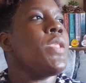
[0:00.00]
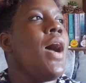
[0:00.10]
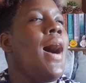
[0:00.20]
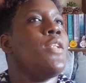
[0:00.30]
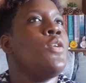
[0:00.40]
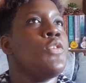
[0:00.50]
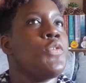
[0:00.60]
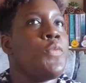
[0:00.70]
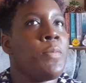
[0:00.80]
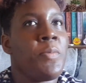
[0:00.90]
And
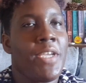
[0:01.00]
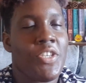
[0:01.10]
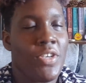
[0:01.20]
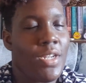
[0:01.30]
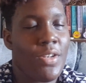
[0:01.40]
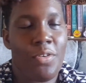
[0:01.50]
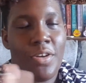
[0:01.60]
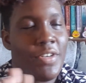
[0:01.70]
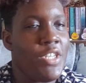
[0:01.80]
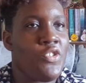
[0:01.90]
also with my Patreon, I know I
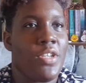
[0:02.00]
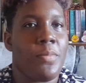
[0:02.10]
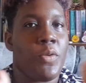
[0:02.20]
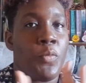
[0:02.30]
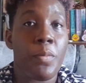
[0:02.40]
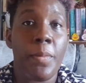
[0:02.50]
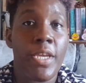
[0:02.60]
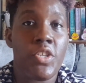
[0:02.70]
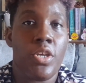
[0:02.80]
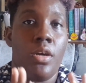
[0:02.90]
already drink, but with my
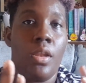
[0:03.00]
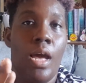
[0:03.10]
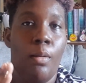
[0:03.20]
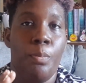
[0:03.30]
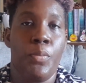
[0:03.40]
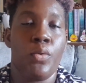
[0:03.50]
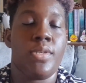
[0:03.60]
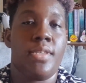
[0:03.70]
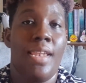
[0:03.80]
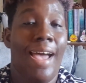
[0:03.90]
Patreon, I'm
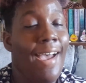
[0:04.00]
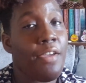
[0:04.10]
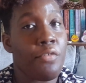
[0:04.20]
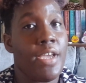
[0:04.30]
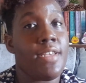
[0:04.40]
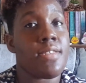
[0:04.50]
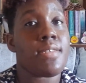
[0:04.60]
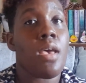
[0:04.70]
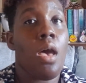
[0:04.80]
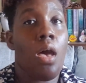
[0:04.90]
posting high-res
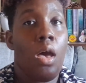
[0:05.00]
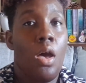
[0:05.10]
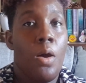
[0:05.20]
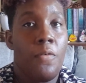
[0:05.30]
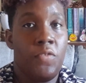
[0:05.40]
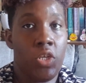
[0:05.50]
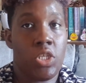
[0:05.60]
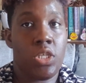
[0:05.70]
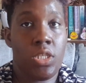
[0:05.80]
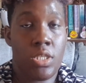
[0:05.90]

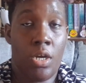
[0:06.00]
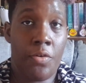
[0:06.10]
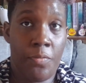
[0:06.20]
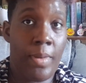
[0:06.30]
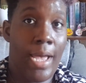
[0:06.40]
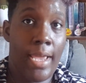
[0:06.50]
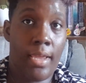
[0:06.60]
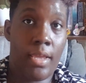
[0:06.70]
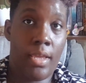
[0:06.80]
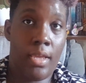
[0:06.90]
versions of
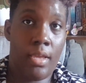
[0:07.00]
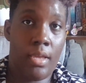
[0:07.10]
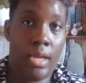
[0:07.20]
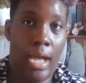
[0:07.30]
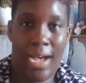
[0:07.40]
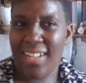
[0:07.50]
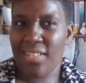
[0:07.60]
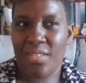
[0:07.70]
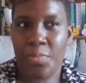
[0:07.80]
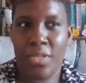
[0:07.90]
my
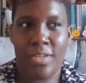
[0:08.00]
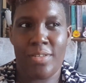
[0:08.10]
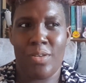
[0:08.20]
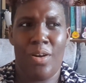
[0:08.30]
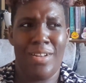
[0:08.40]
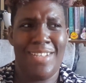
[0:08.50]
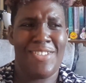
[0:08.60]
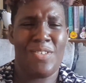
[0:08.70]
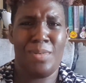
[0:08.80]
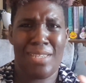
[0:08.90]
art, because on
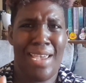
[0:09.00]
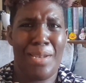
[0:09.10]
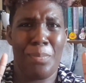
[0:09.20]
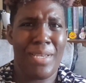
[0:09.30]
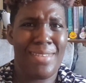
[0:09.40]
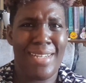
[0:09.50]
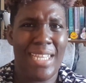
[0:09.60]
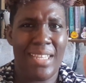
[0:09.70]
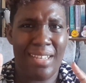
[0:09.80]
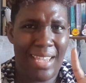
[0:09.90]
Instagram it's kind of pixelated,